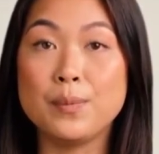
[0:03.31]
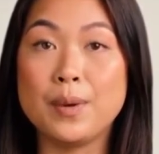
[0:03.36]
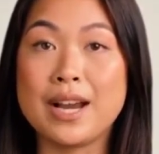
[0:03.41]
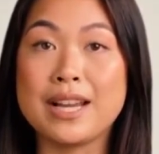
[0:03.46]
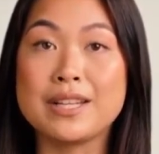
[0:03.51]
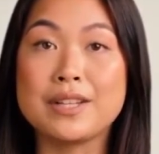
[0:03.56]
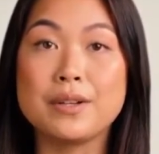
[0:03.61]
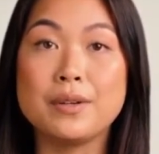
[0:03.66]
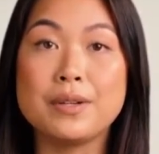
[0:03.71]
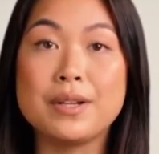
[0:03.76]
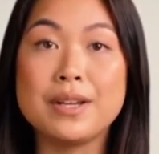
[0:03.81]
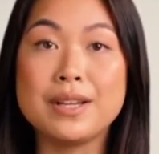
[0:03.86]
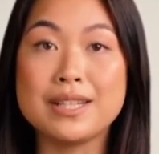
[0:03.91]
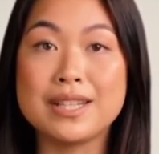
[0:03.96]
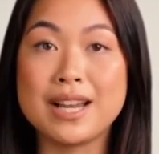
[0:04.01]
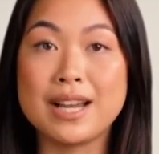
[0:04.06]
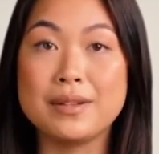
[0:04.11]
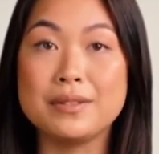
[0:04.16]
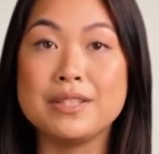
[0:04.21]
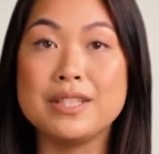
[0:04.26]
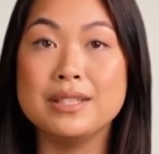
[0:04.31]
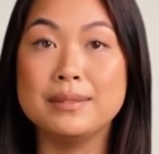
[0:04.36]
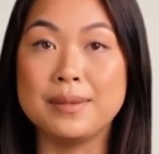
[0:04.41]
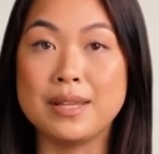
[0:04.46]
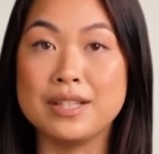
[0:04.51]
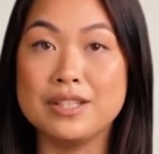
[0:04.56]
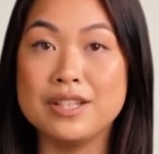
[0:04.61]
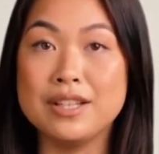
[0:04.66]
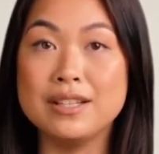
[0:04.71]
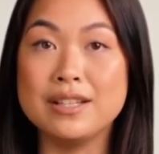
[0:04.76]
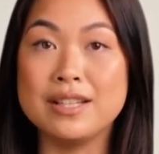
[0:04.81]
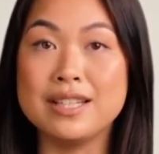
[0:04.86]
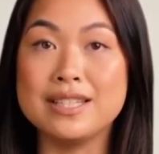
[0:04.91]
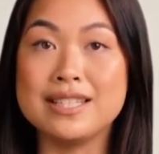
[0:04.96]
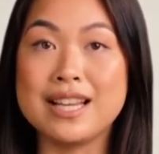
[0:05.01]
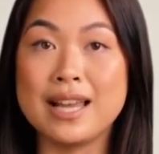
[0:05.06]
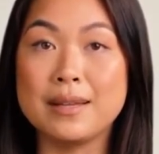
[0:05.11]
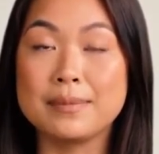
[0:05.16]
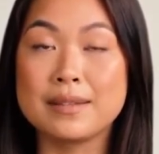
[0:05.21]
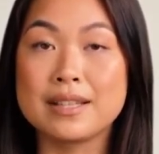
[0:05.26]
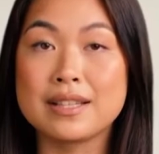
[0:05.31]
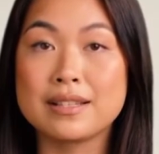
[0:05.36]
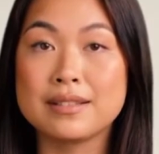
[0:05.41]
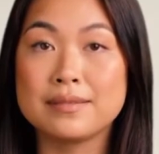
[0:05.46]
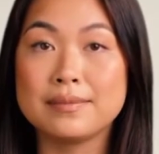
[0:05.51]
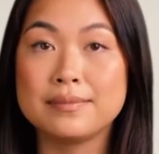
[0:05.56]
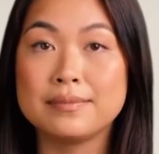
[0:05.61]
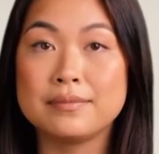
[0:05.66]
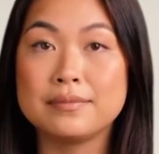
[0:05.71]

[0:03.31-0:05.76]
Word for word: why Google account suspension is happening.